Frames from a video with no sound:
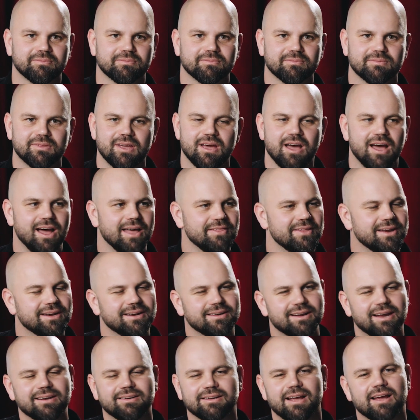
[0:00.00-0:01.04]
Yeah, and
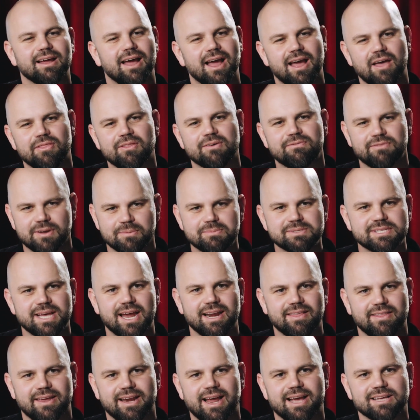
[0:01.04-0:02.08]
then and the flip side of
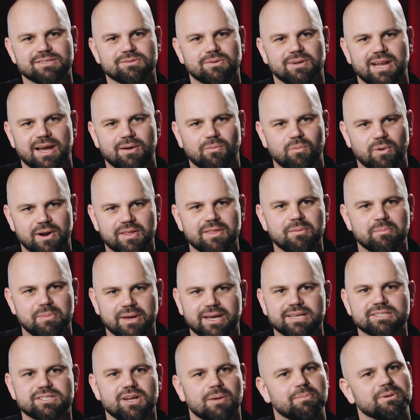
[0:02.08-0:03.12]
that as well, like what are the
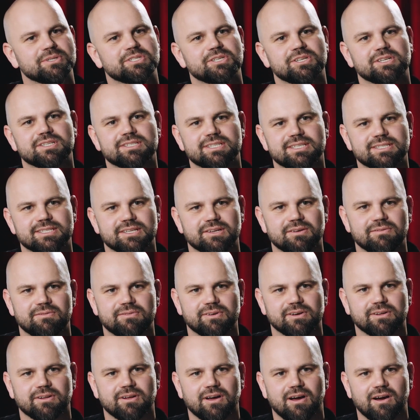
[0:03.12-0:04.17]
biggest opportunities that you feel
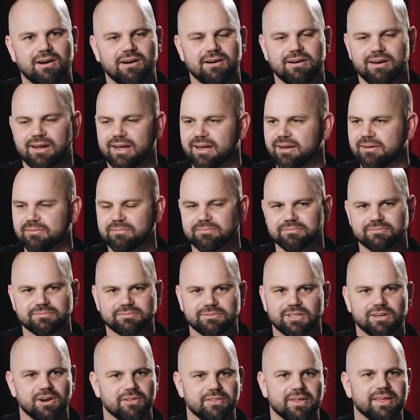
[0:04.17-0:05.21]
are,
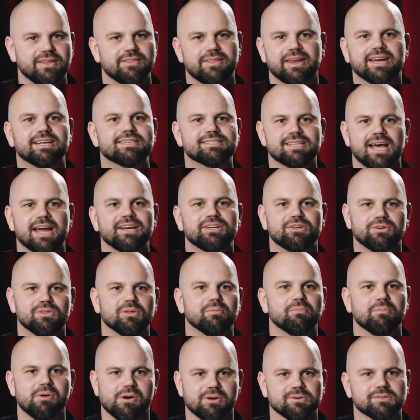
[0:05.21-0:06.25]
that excite you the
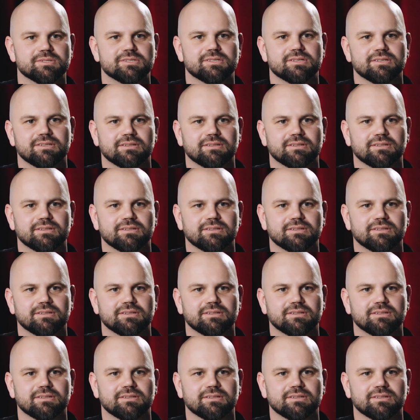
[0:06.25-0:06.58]
most?